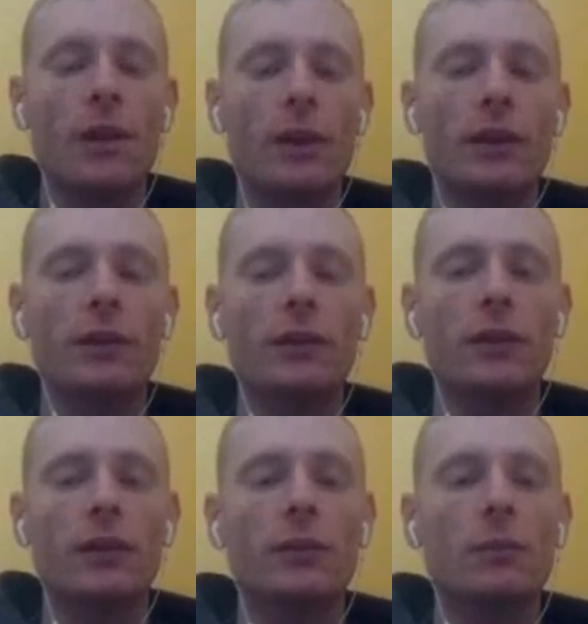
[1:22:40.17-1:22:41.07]
around
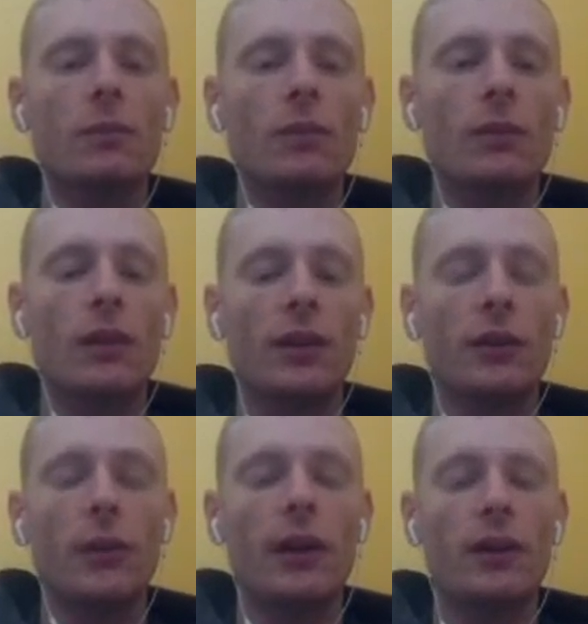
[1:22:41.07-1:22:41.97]
to
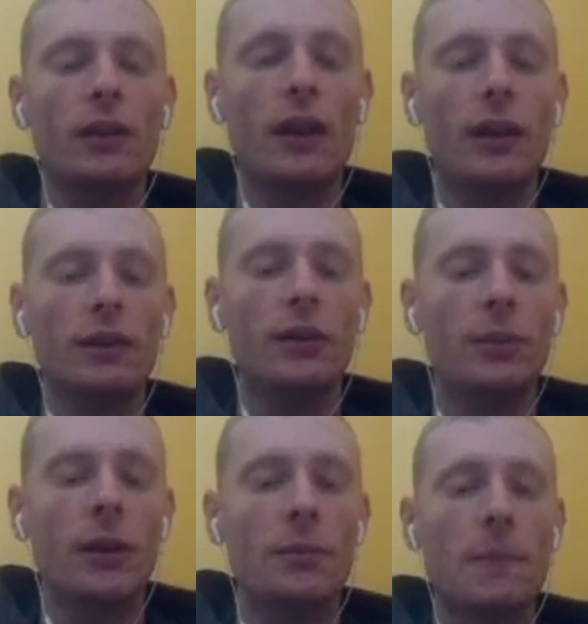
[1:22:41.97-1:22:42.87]
another way and got to
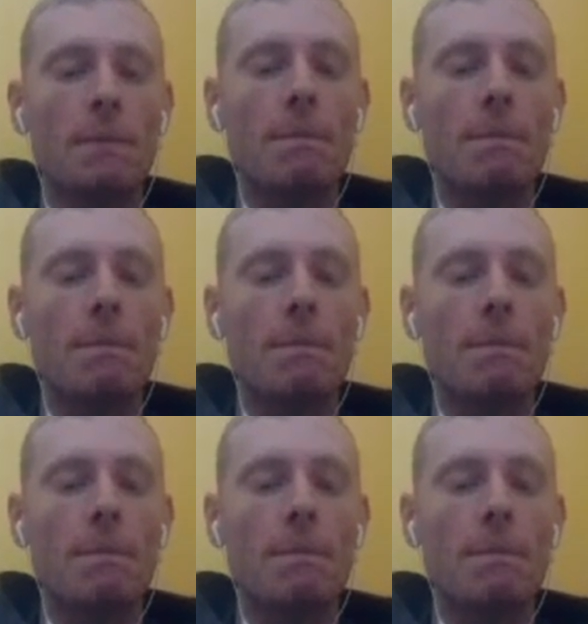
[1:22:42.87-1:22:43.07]
this pipe.